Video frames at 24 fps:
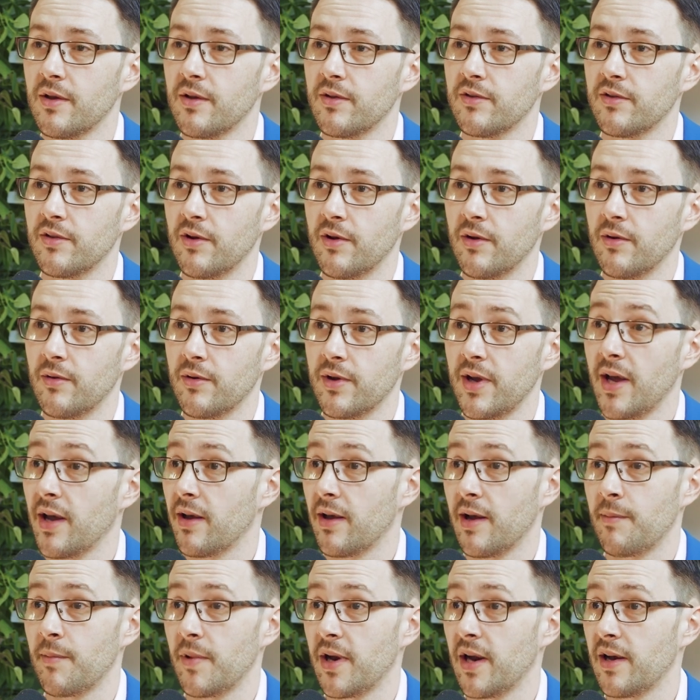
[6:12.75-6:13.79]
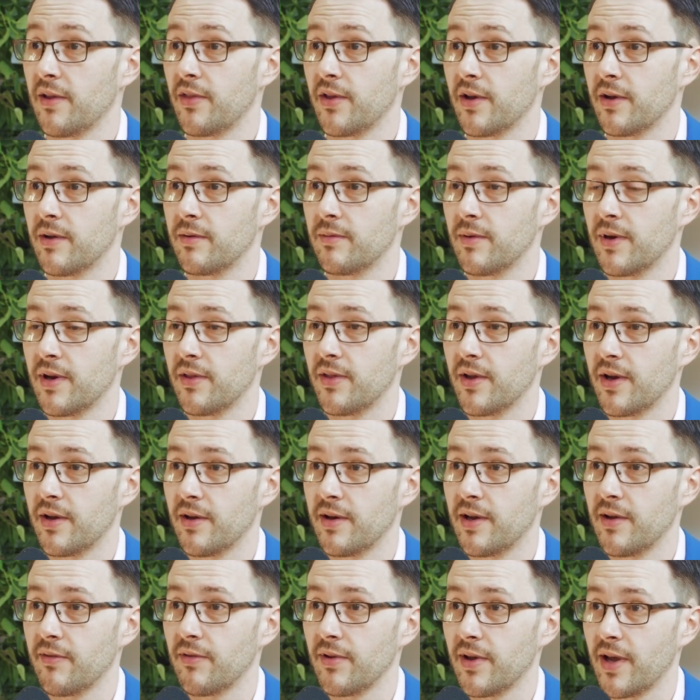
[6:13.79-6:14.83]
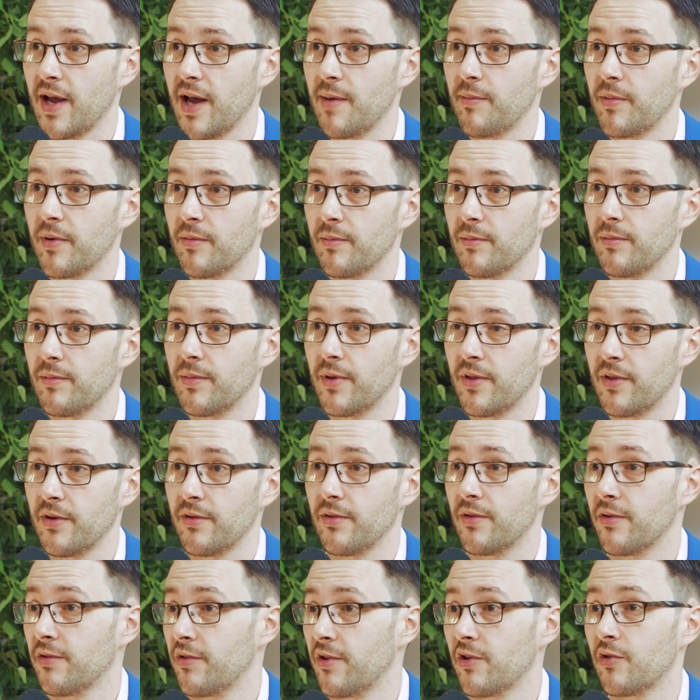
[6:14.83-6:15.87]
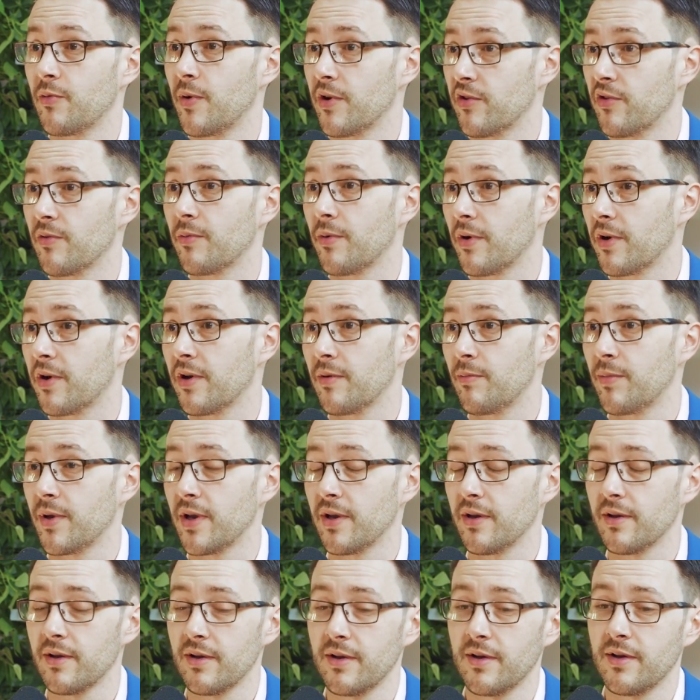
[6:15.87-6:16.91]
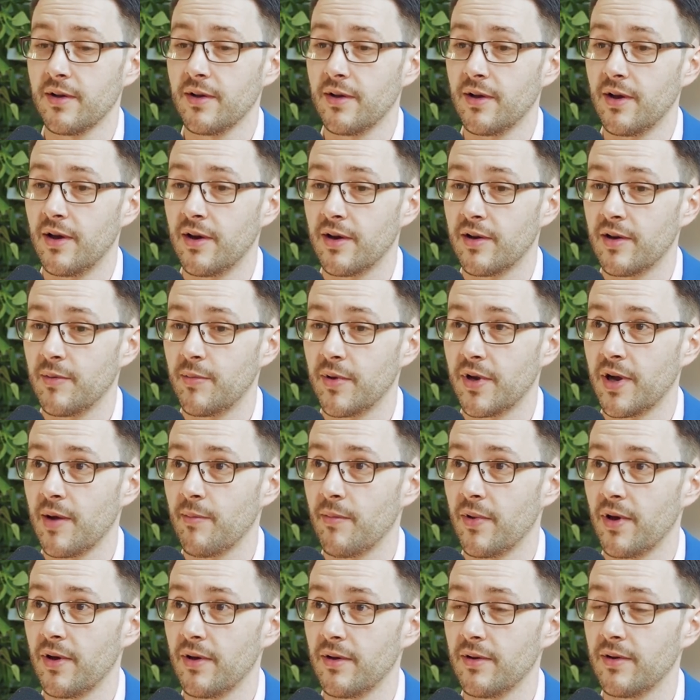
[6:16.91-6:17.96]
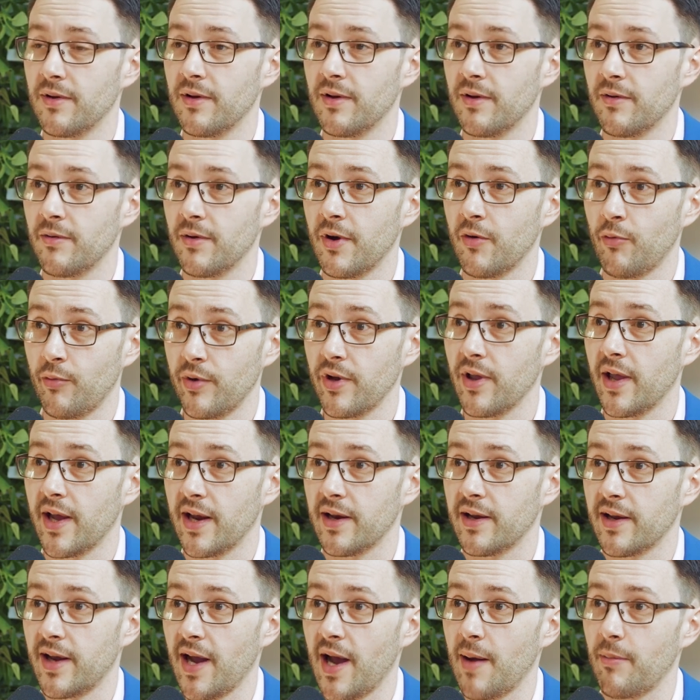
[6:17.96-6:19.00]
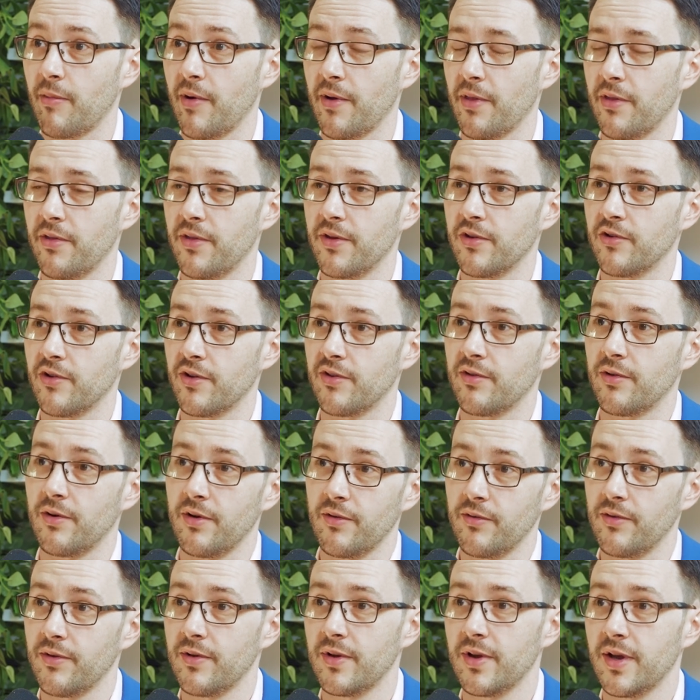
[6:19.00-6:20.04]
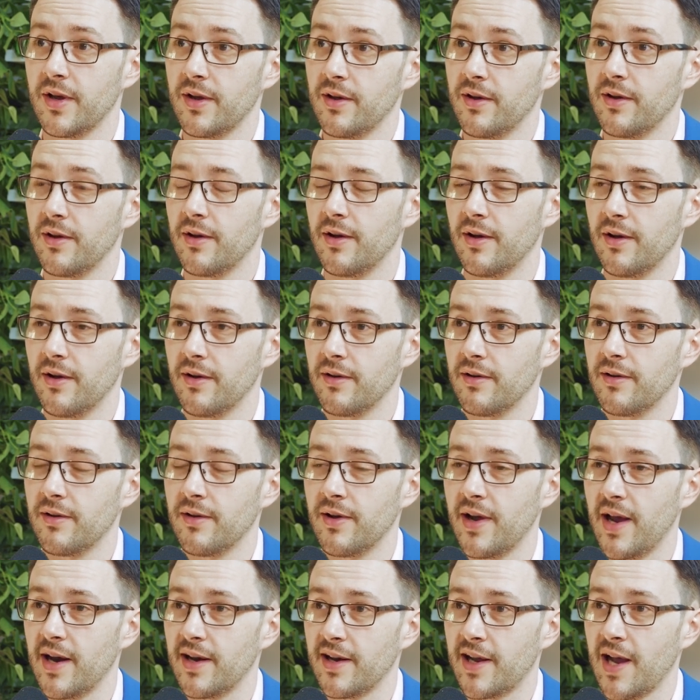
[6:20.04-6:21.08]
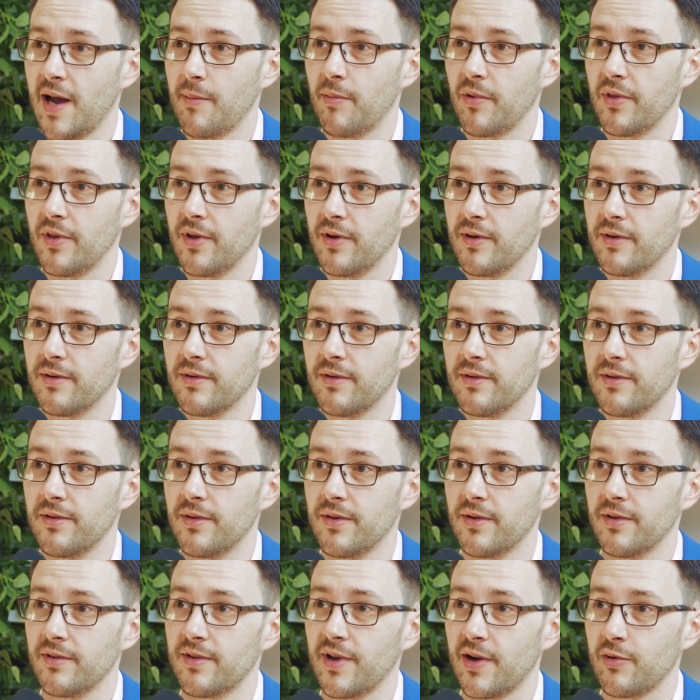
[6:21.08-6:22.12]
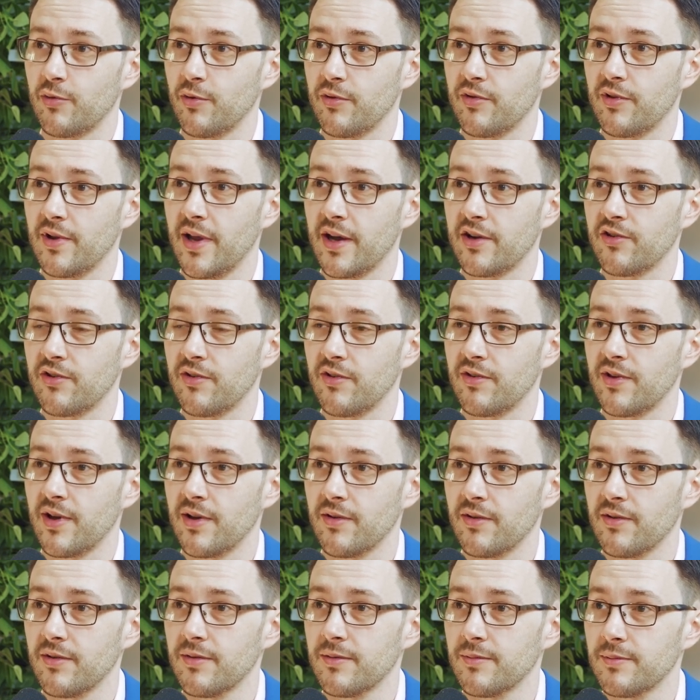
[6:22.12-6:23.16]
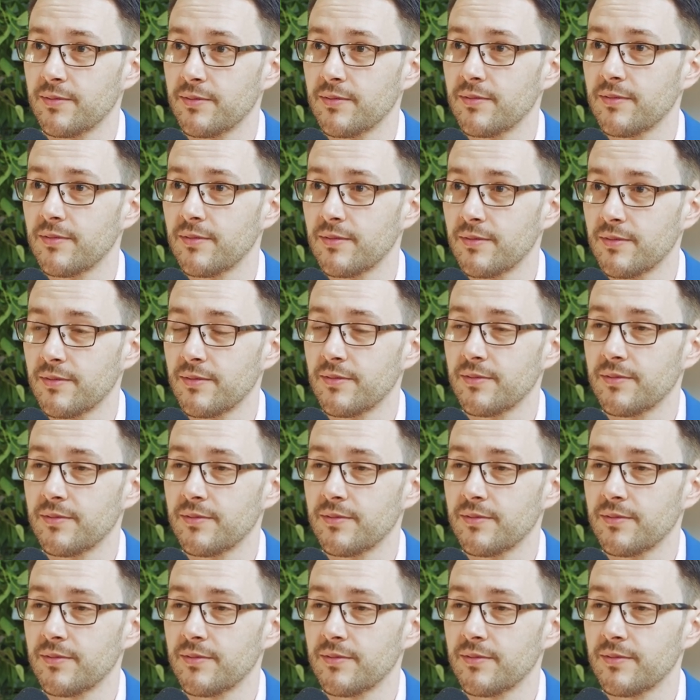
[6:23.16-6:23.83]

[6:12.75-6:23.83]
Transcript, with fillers: So yeah, I mean, anything anything could definitely happen. But there, there's situations where it could be, uh, could become a, a, a real handicap rather than just sort of uh, a handicap in the, the sexual selection sense. One of the